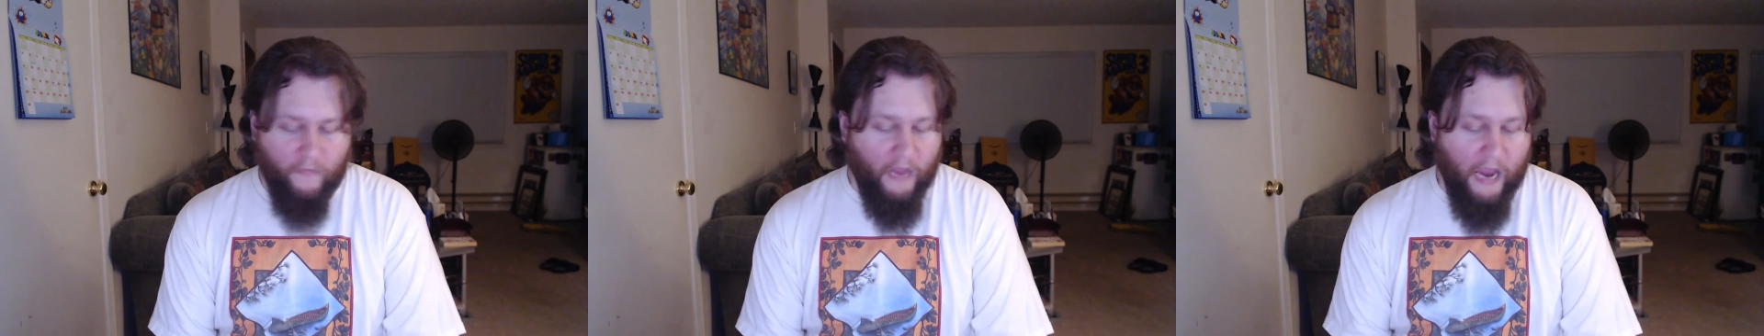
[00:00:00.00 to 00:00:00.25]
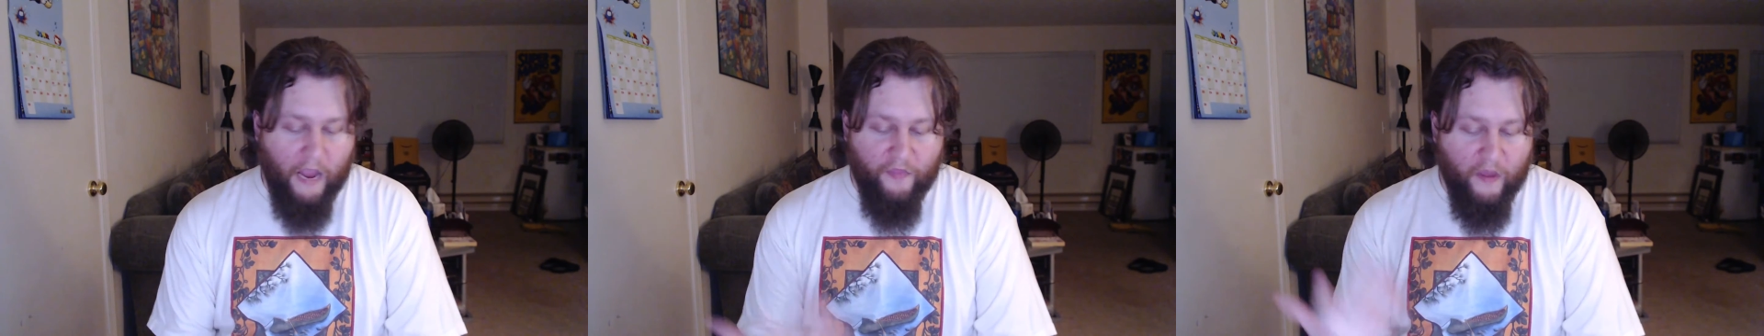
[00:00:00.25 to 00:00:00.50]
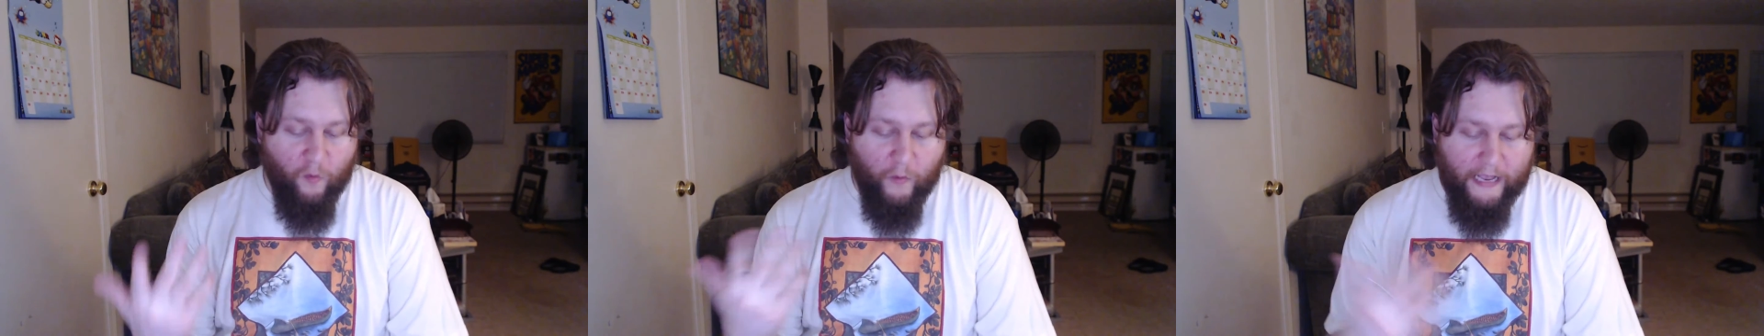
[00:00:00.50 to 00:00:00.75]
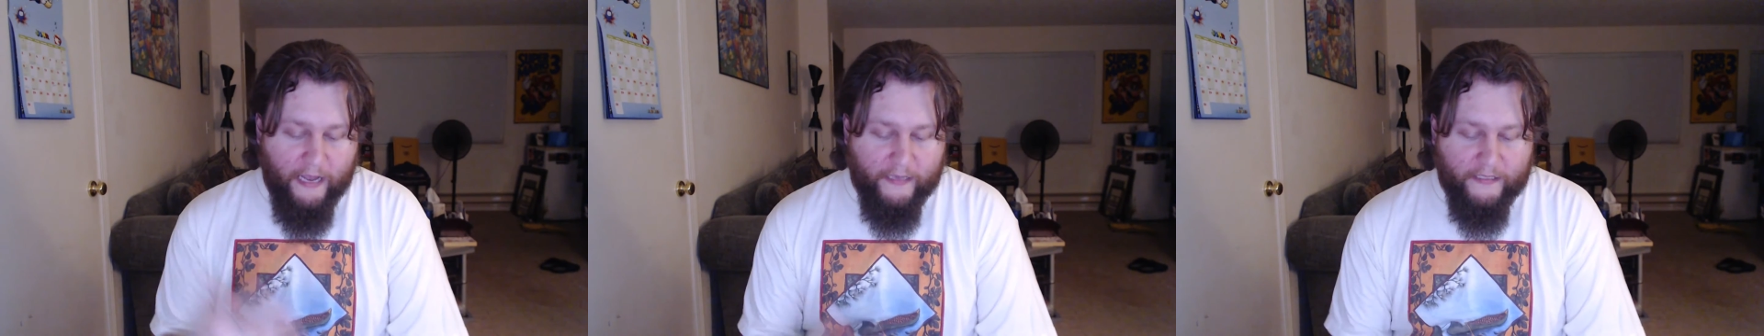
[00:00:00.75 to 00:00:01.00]
And then we
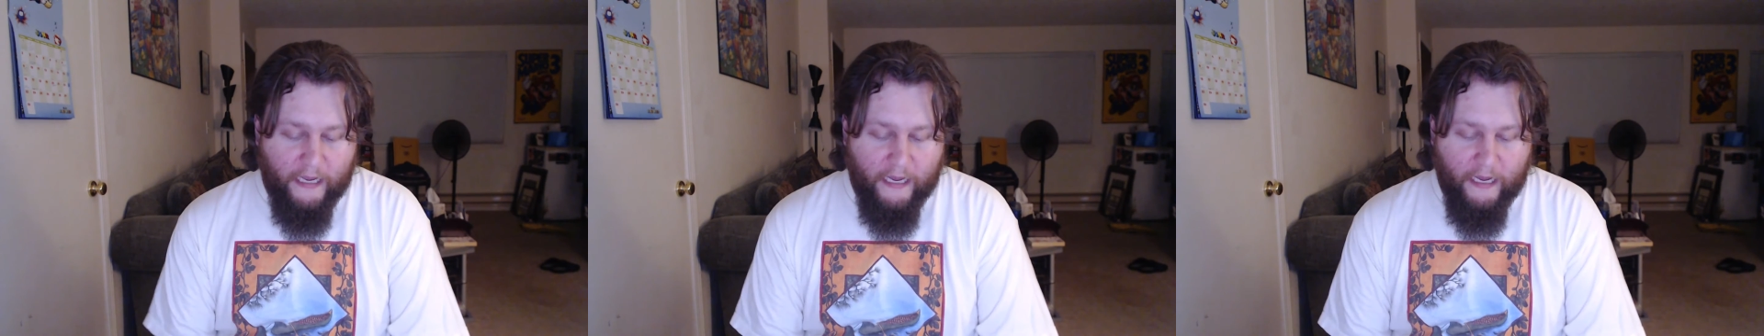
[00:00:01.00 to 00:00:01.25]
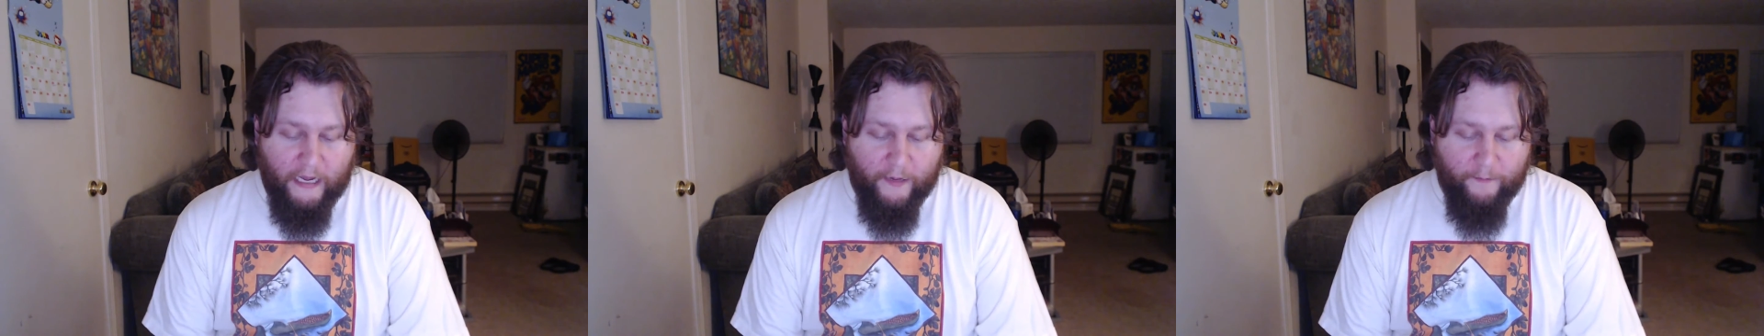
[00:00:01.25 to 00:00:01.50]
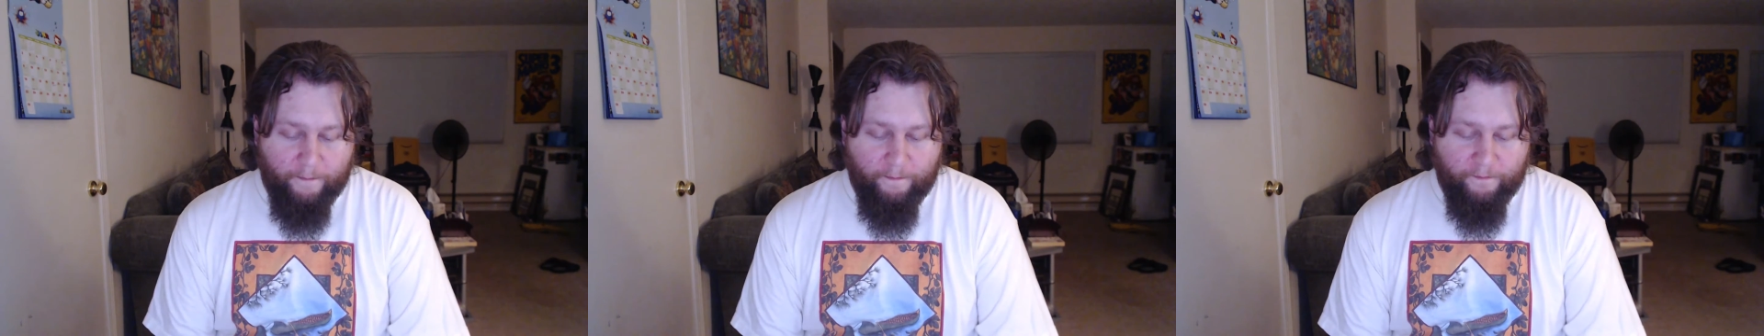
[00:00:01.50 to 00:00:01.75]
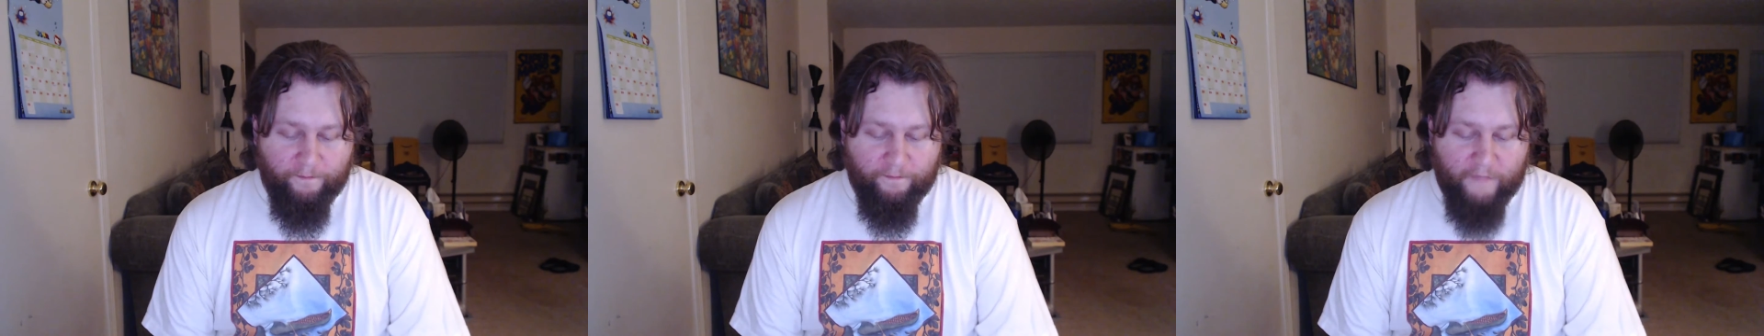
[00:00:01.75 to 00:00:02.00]
got
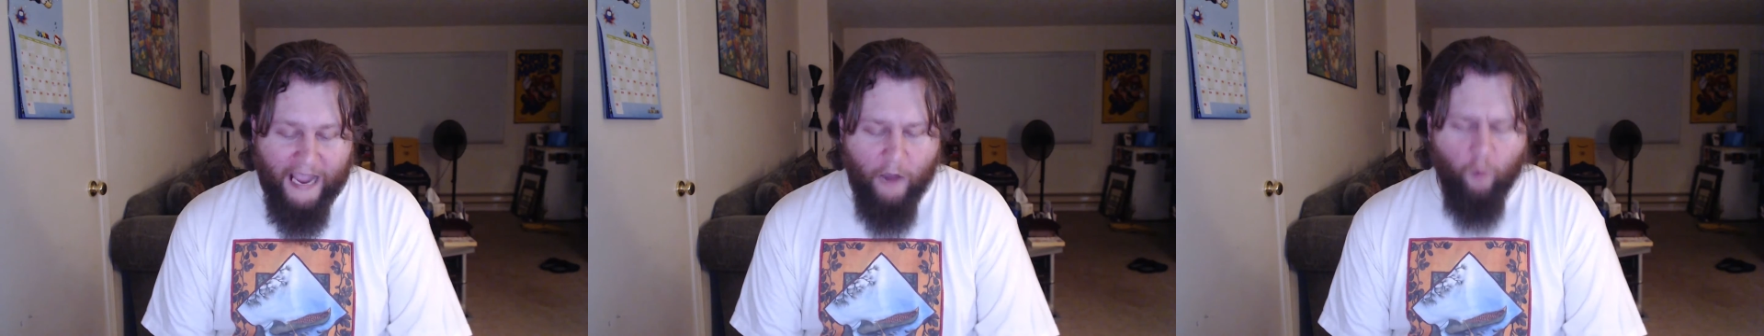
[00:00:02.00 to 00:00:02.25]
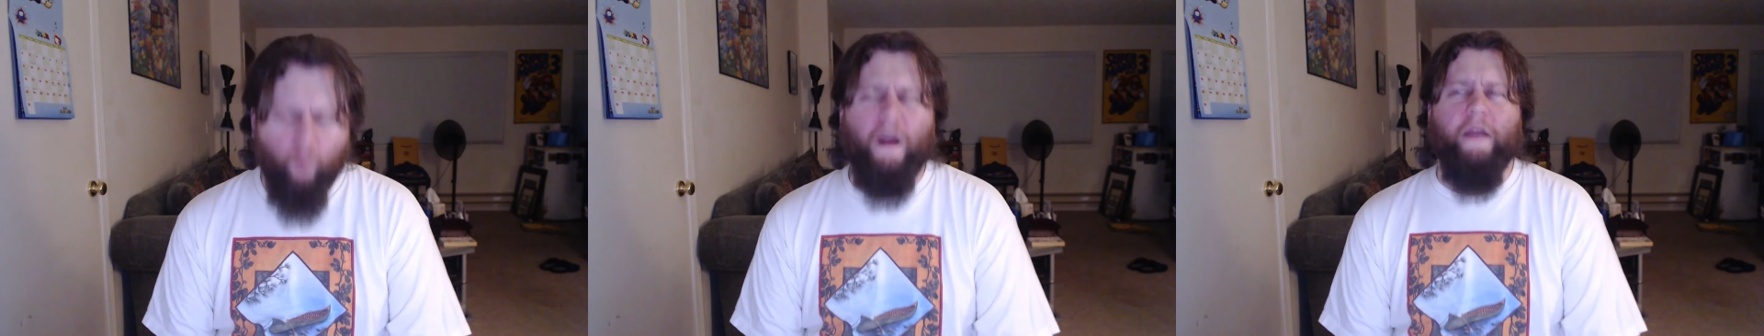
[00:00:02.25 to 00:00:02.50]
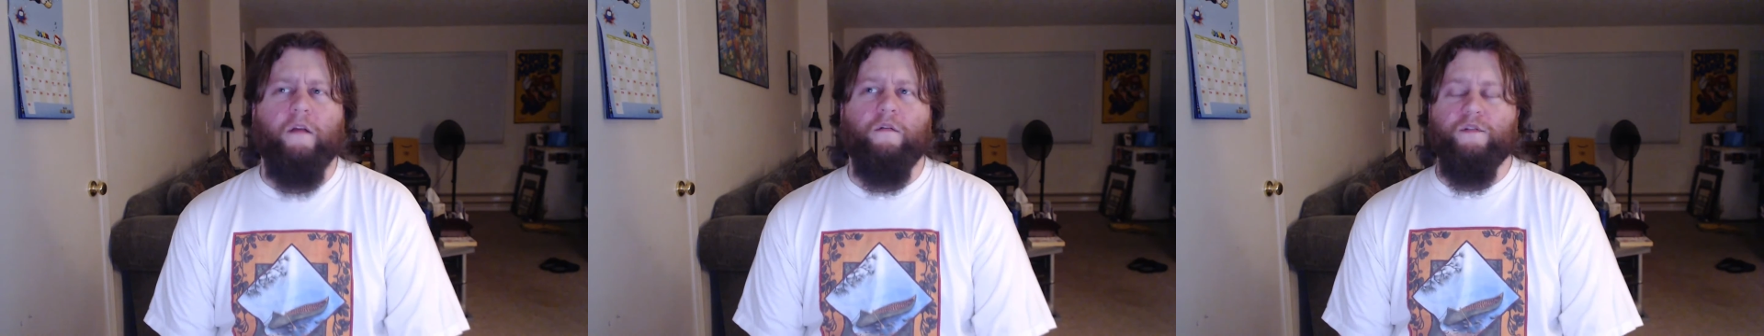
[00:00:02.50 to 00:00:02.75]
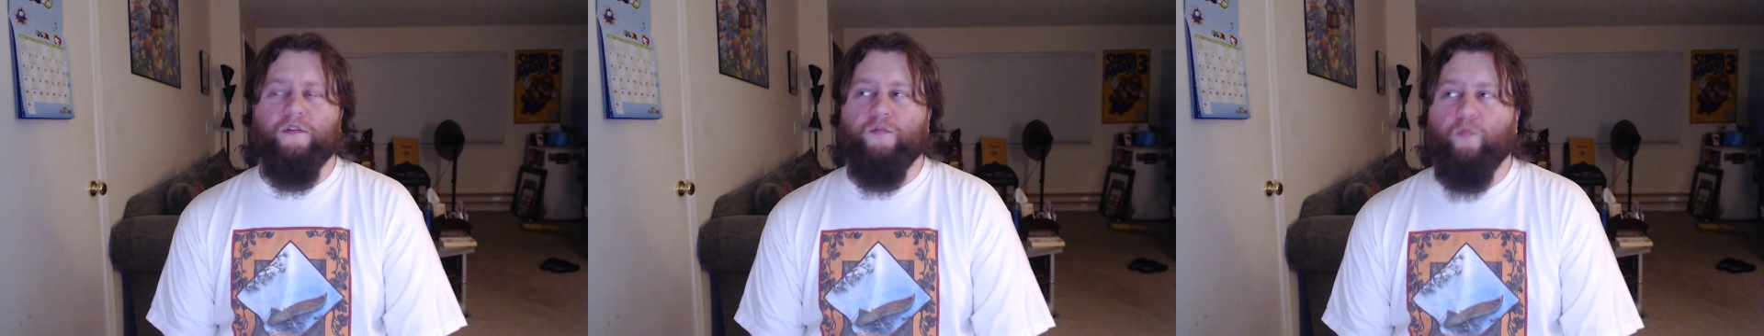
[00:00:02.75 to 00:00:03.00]
Outriders,